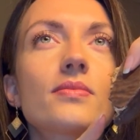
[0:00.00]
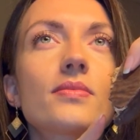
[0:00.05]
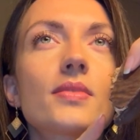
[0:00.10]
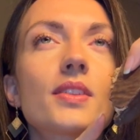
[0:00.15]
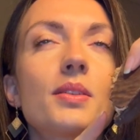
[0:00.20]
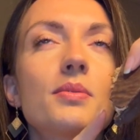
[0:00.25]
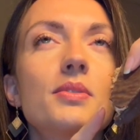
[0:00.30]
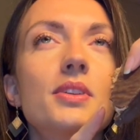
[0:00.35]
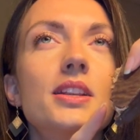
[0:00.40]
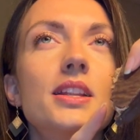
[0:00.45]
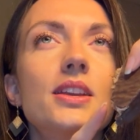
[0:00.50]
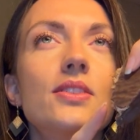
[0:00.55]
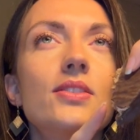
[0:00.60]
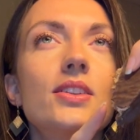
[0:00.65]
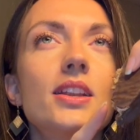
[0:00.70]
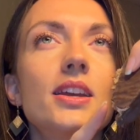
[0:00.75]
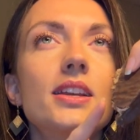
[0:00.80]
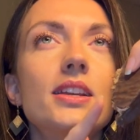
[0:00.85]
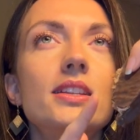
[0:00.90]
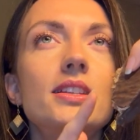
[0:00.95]
I'm gonna give it
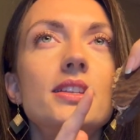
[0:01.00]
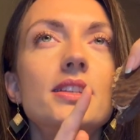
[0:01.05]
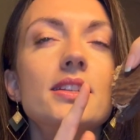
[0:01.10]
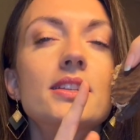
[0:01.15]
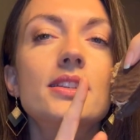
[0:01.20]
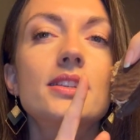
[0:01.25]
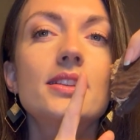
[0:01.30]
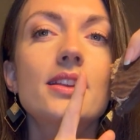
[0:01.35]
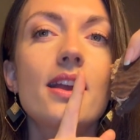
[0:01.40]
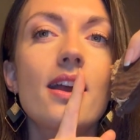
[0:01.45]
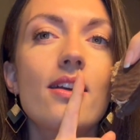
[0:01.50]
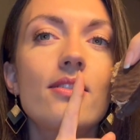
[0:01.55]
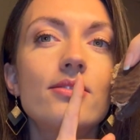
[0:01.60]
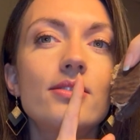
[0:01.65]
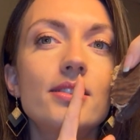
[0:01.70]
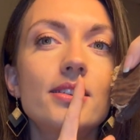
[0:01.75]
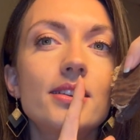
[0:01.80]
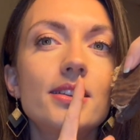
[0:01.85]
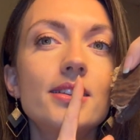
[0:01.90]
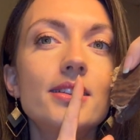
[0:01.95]
like a
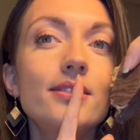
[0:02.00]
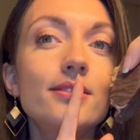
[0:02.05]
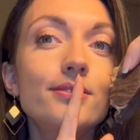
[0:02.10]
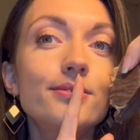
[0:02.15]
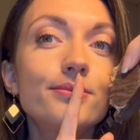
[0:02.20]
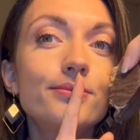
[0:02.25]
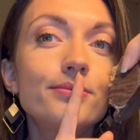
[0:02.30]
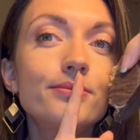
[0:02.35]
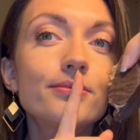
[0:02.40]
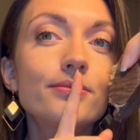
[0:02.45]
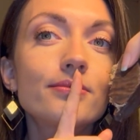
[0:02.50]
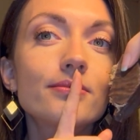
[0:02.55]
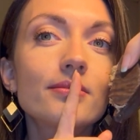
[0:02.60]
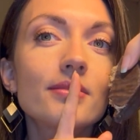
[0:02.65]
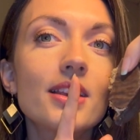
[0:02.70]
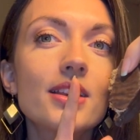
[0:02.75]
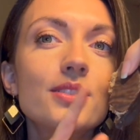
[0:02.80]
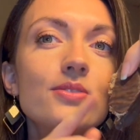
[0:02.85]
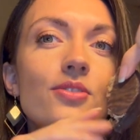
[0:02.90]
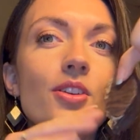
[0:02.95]
7
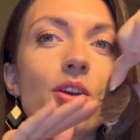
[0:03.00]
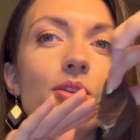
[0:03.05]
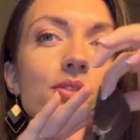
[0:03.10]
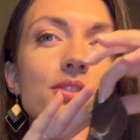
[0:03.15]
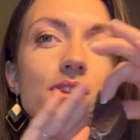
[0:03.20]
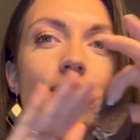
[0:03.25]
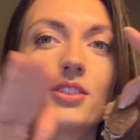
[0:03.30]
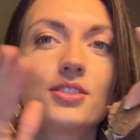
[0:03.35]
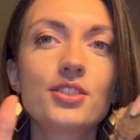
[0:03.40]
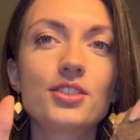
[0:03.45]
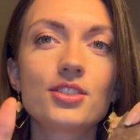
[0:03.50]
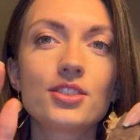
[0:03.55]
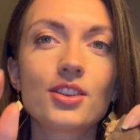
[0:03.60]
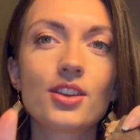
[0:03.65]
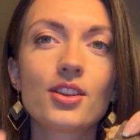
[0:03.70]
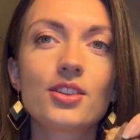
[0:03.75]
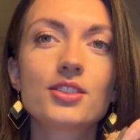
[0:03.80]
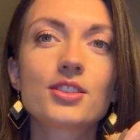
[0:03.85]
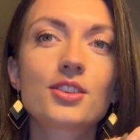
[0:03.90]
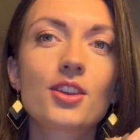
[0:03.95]
as far as like
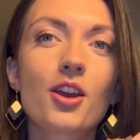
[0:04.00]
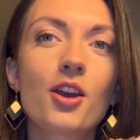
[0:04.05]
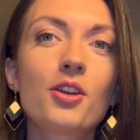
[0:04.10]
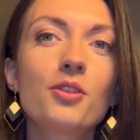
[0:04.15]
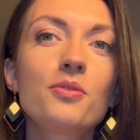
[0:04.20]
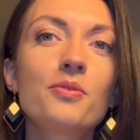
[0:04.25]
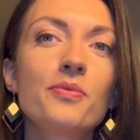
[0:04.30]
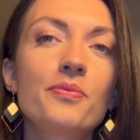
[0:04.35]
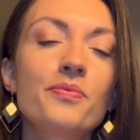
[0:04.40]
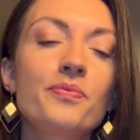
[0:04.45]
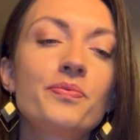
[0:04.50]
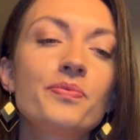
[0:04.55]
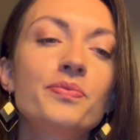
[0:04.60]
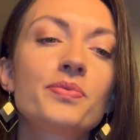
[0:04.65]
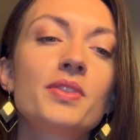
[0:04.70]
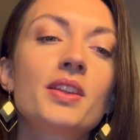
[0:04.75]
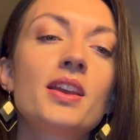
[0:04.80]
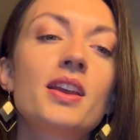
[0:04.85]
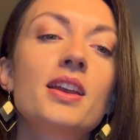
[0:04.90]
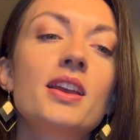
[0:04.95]
desserts go.
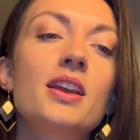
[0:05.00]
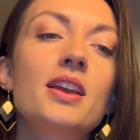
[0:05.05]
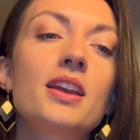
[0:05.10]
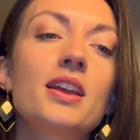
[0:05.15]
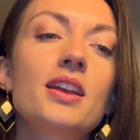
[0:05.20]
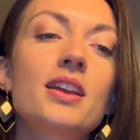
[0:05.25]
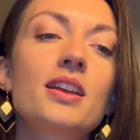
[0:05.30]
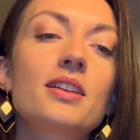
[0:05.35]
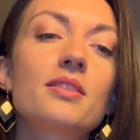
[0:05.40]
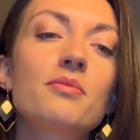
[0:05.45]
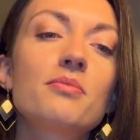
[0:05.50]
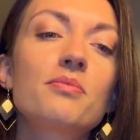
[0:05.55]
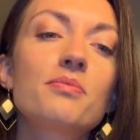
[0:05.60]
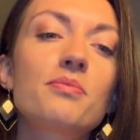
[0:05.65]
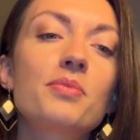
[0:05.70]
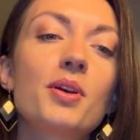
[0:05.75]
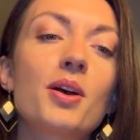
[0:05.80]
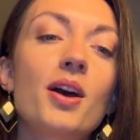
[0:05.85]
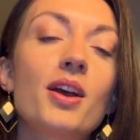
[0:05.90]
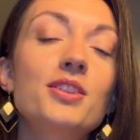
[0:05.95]

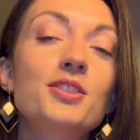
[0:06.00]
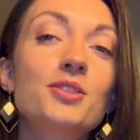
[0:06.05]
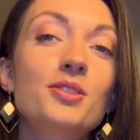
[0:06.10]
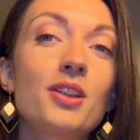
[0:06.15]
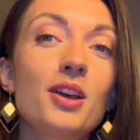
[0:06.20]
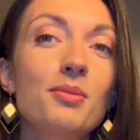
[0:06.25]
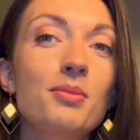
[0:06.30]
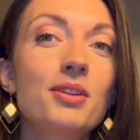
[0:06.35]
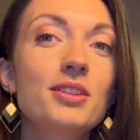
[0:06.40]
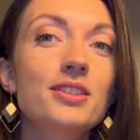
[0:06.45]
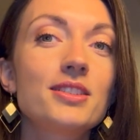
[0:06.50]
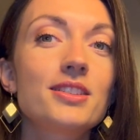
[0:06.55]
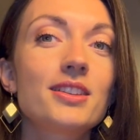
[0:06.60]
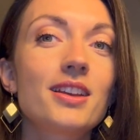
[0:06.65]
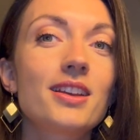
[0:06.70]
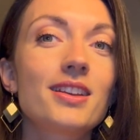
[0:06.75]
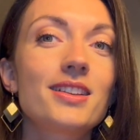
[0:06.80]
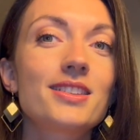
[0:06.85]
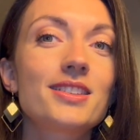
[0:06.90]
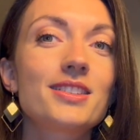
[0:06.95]
But I do like my
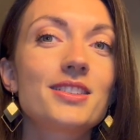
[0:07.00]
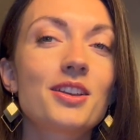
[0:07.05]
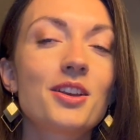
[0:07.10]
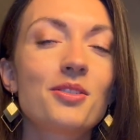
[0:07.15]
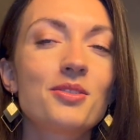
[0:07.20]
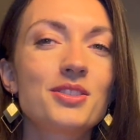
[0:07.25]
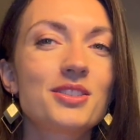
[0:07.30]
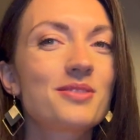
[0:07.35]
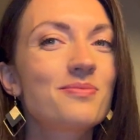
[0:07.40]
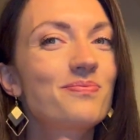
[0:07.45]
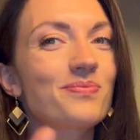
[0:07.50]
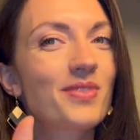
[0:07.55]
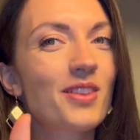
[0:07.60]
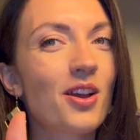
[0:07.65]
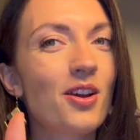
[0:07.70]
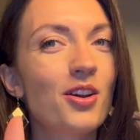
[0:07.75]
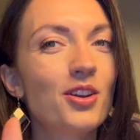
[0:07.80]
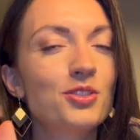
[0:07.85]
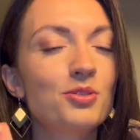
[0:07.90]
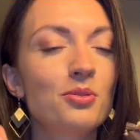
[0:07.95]
desserts, so it's
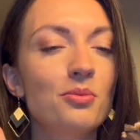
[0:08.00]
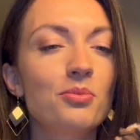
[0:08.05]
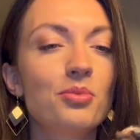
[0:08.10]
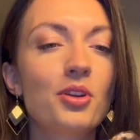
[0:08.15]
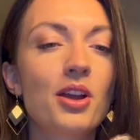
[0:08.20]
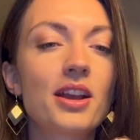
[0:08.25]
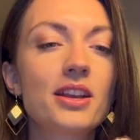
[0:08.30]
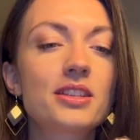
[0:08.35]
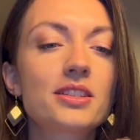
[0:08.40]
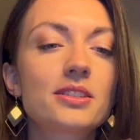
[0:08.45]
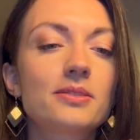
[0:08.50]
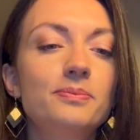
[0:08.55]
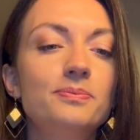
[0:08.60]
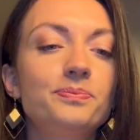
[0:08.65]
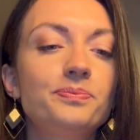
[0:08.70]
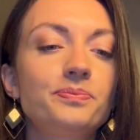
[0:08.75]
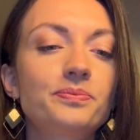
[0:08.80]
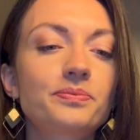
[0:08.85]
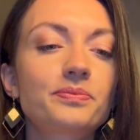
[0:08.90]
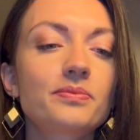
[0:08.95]
hard to impress.
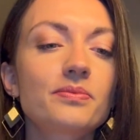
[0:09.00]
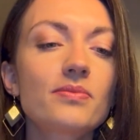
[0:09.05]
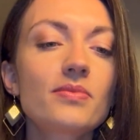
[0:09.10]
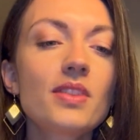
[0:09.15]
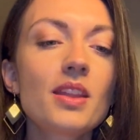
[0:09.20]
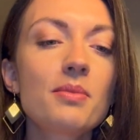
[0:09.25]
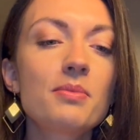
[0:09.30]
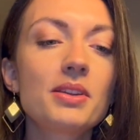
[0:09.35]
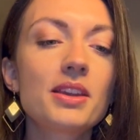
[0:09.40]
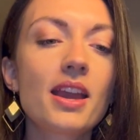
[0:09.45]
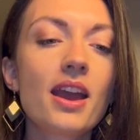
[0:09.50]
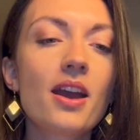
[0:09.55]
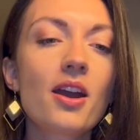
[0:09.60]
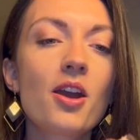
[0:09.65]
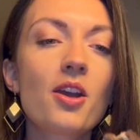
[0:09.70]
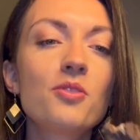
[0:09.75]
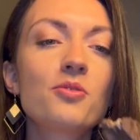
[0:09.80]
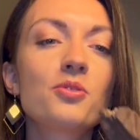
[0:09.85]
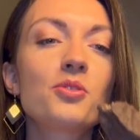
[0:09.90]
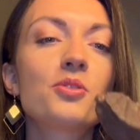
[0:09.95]
But yeah,
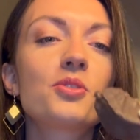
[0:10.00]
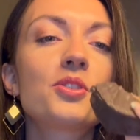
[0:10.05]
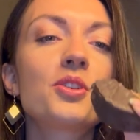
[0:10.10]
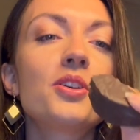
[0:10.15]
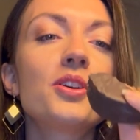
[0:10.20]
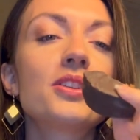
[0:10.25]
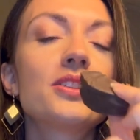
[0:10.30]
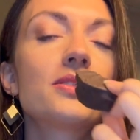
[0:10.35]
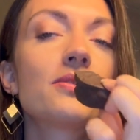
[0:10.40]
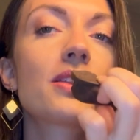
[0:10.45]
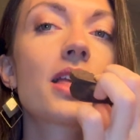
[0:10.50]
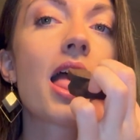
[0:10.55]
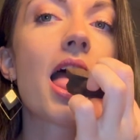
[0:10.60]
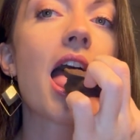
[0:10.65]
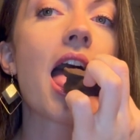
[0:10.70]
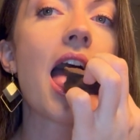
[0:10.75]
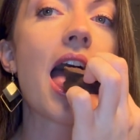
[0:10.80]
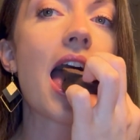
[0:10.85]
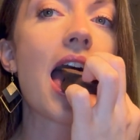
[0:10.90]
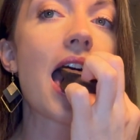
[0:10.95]
overall good.
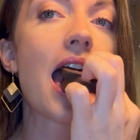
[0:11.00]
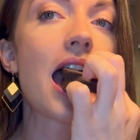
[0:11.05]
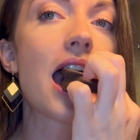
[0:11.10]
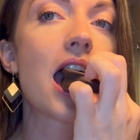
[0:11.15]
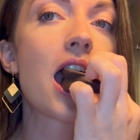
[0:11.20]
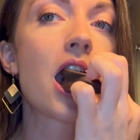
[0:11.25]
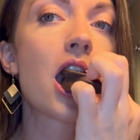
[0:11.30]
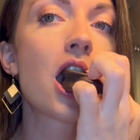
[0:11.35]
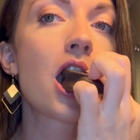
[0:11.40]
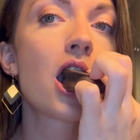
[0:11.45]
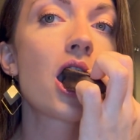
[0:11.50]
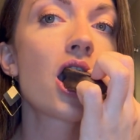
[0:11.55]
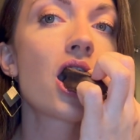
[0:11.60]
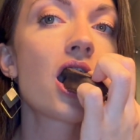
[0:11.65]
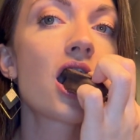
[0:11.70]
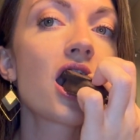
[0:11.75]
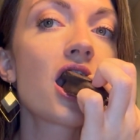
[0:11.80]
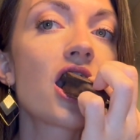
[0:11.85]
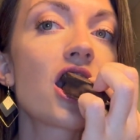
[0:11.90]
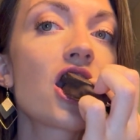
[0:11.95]

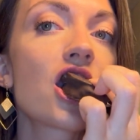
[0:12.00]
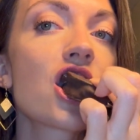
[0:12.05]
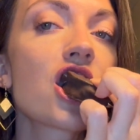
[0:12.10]
Right.